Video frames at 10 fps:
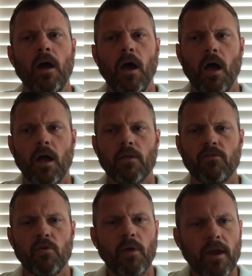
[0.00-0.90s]
uh,
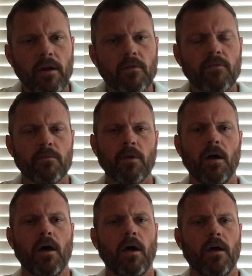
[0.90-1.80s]
to hear from
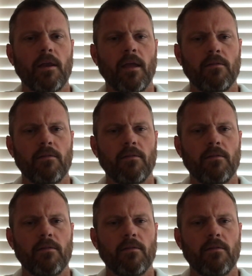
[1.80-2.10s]
God